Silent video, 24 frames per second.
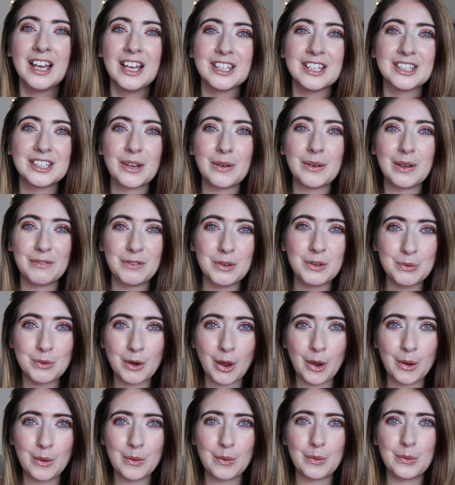So if you
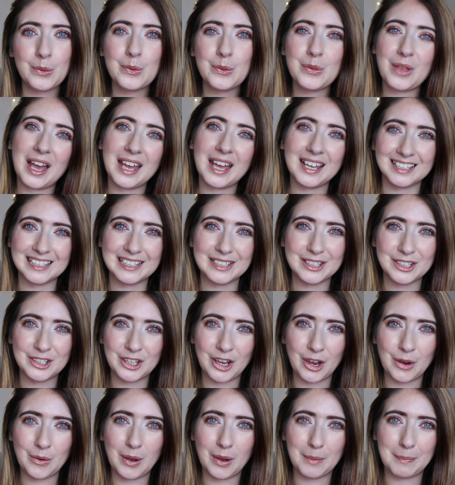know all there is to
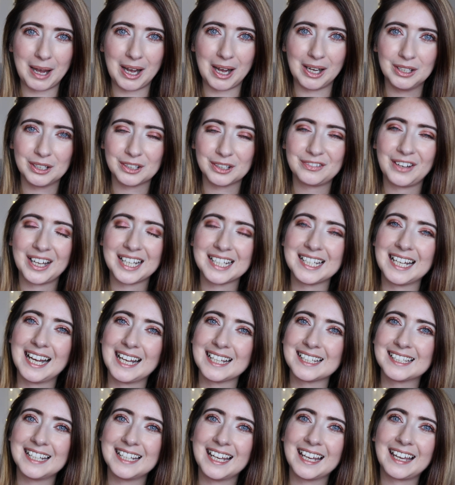know about
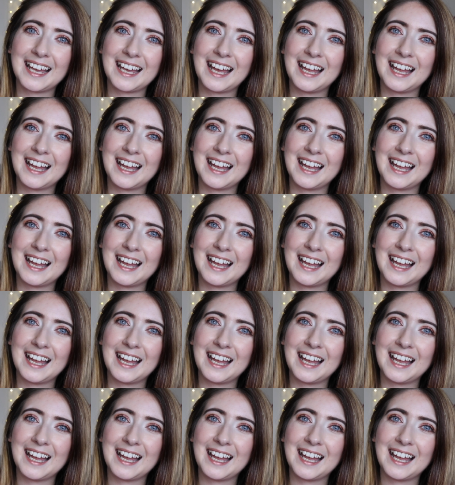Lookfantastic